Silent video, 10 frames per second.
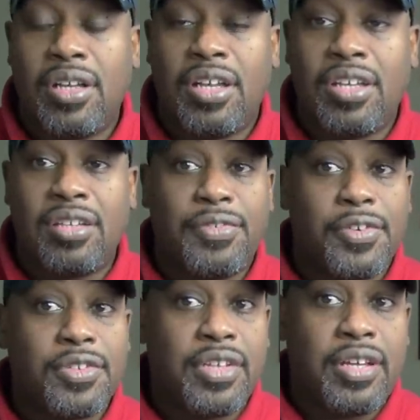And the
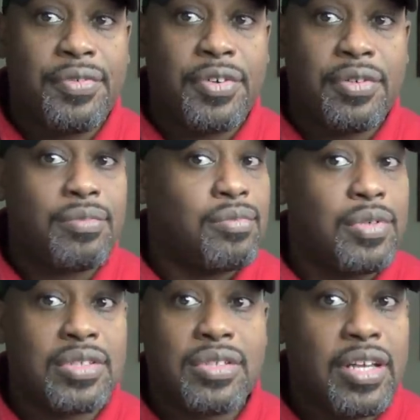first effort
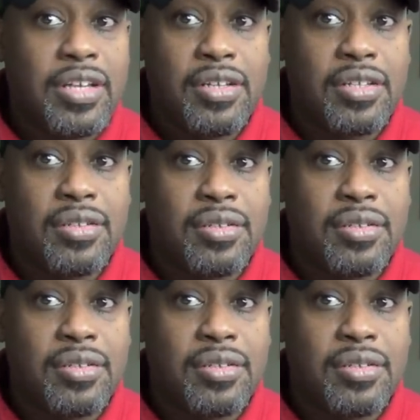wasn't that good.